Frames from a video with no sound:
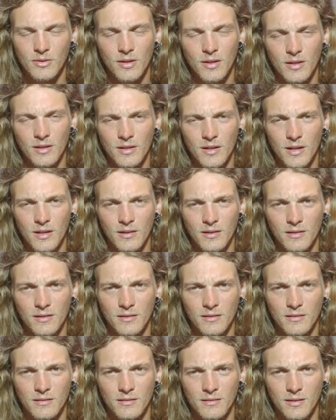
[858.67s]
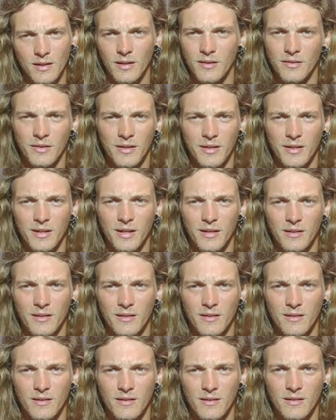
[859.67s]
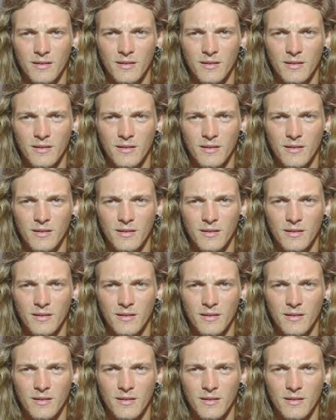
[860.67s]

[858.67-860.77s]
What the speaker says: Do they eat daily? They don't eat daily.